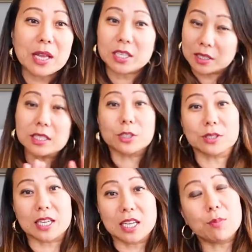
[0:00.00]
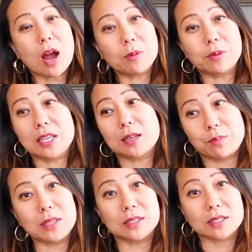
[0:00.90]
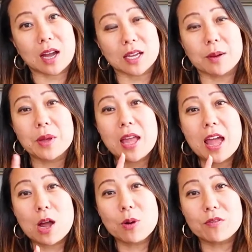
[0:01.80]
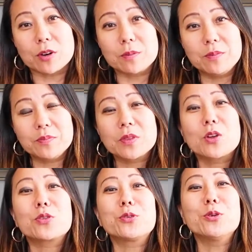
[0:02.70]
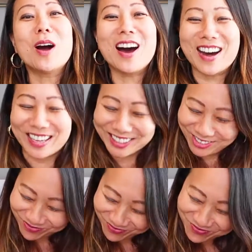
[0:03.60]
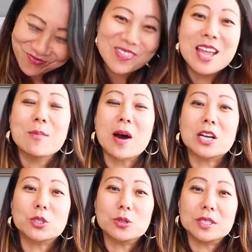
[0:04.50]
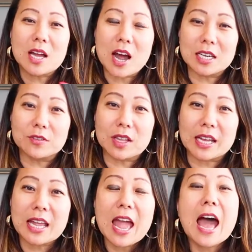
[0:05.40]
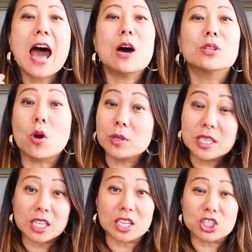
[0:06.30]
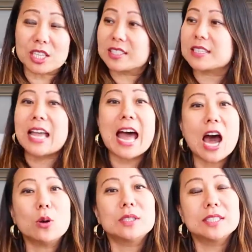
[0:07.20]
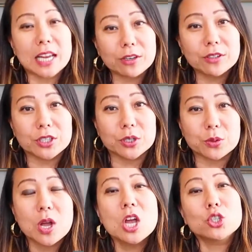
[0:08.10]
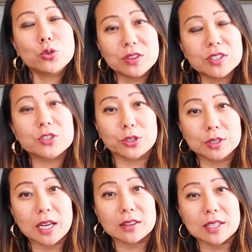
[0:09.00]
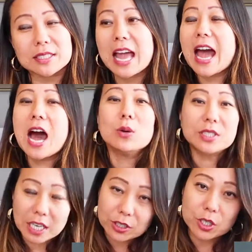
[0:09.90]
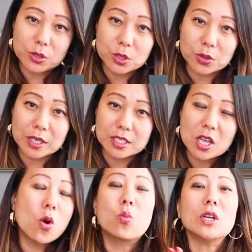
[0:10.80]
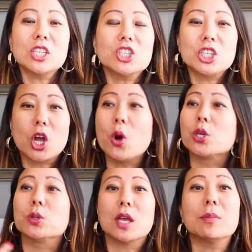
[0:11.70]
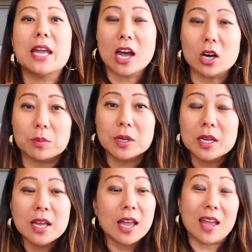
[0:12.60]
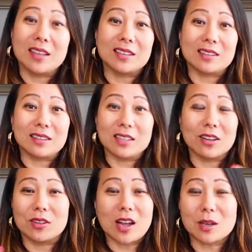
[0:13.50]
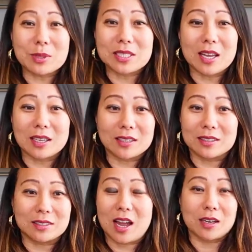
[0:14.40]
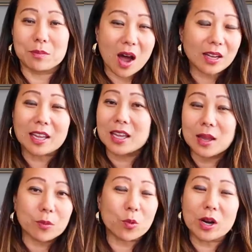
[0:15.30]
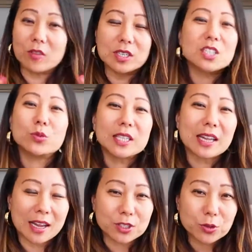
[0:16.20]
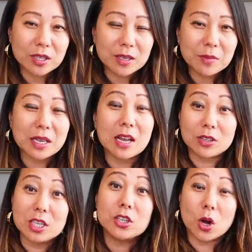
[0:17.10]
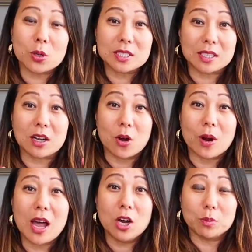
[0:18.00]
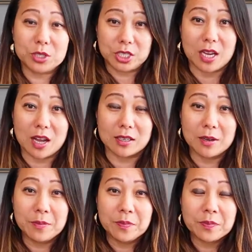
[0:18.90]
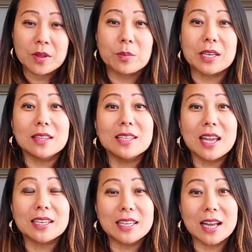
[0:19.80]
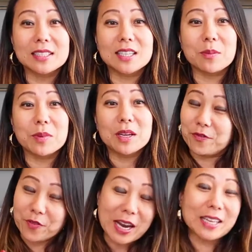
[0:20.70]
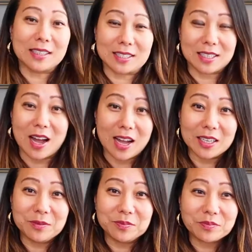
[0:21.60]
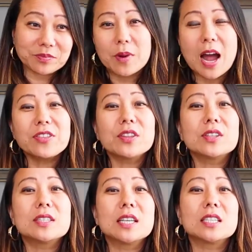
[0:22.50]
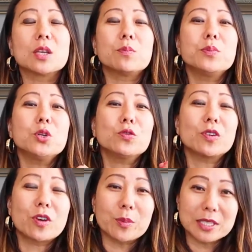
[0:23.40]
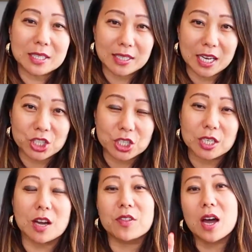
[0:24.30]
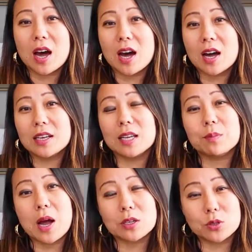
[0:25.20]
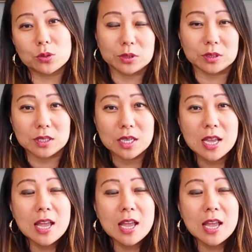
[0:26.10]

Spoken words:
and clearly he probably can beat this guy up. However, through Han, Park Dong-hoon's Han of like, how, almost like injustice, how dare you treat this girl like this? How dare you do this? What does she owe you? Let me help. And, you know, the gangpae's like, is kind of mocking him and whatever, doesn't really answer him, and now he goes to go help Ji-yeon. But in the end, he ends up fighting this guy. I think the scene is a beautiful representation of the Han and Park Dong-hoon.